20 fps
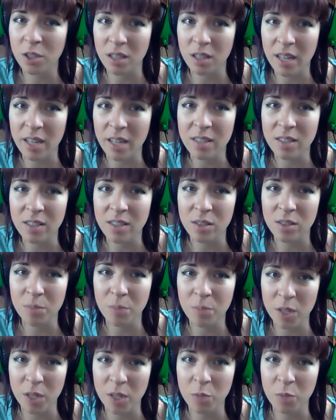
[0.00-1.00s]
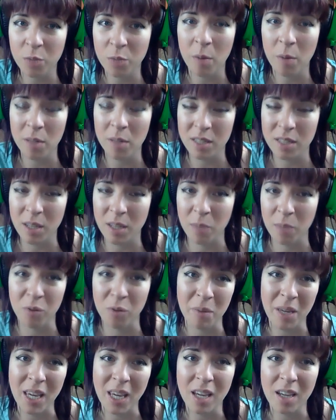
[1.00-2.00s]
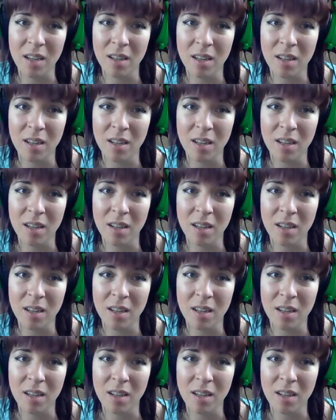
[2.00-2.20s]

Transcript: likes SpongeBob except for me.